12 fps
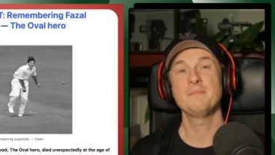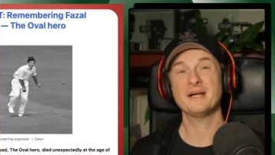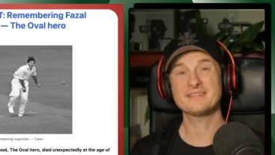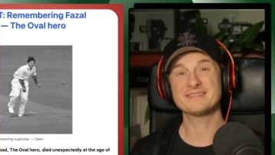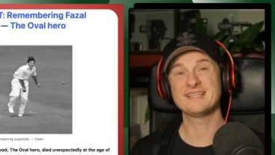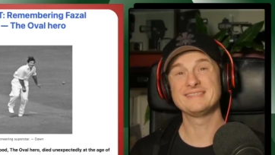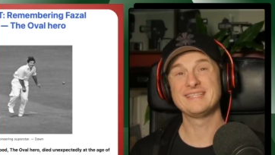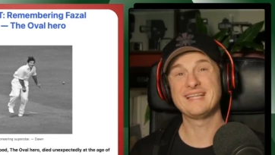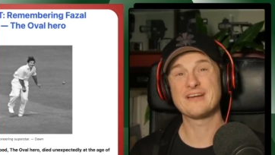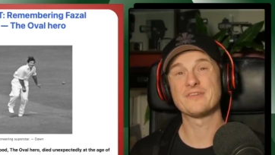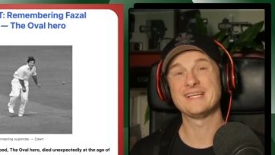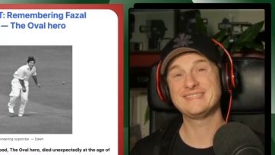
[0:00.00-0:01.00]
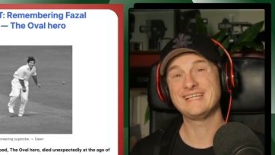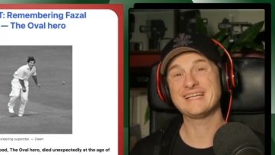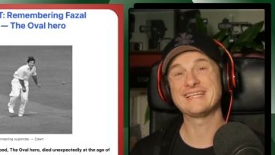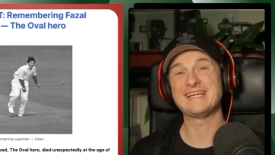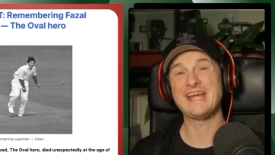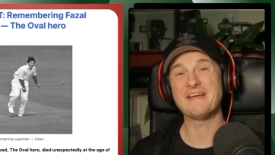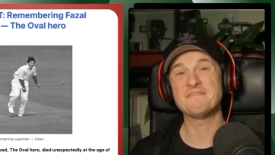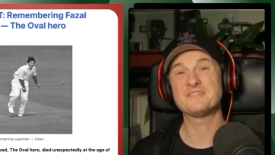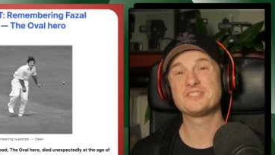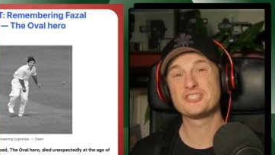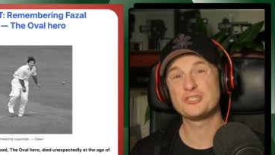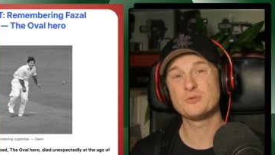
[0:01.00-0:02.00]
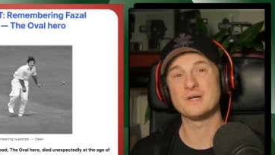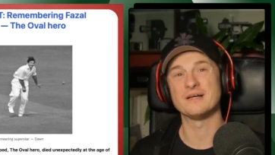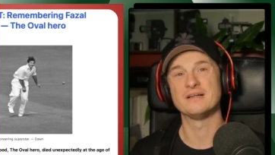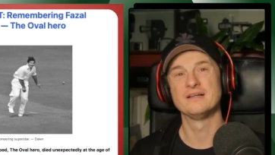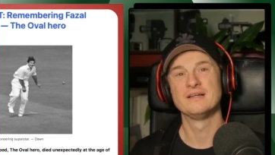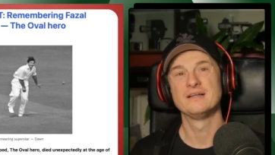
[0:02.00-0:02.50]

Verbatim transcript: Pakistan did that on their second ever tour,